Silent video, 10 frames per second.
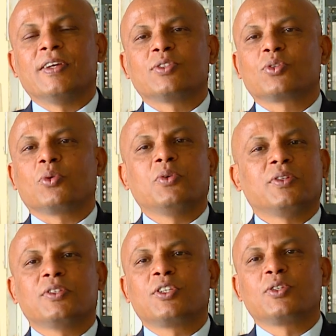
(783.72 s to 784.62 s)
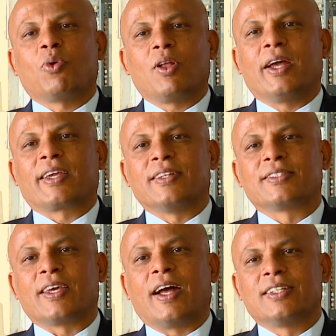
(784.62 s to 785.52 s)
So this is all I can
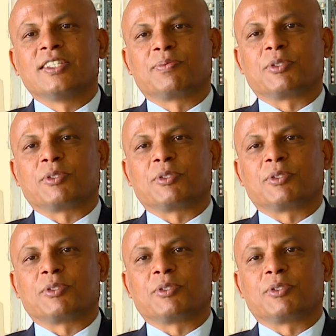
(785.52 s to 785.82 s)
say at this